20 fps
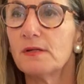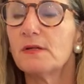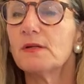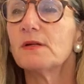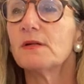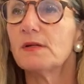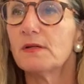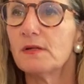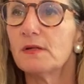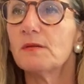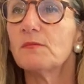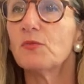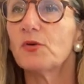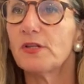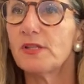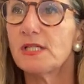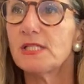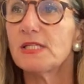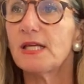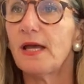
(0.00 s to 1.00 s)
Okay. More
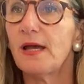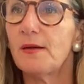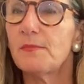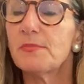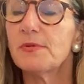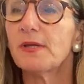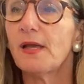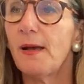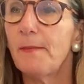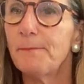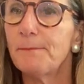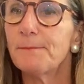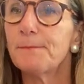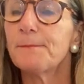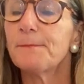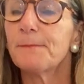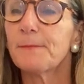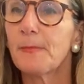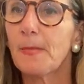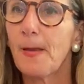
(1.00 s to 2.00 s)
than damp. And yep.
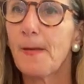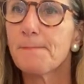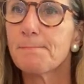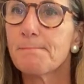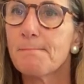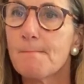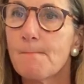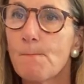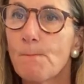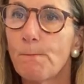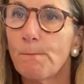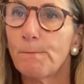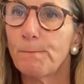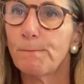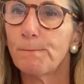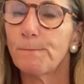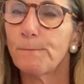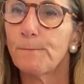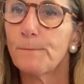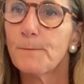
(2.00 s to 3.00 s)
how often do
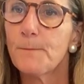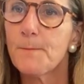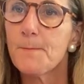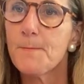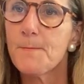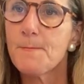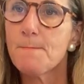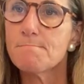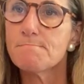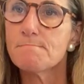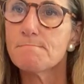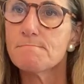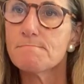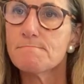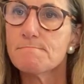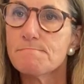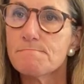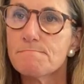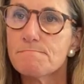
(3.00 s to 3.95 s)
you change that?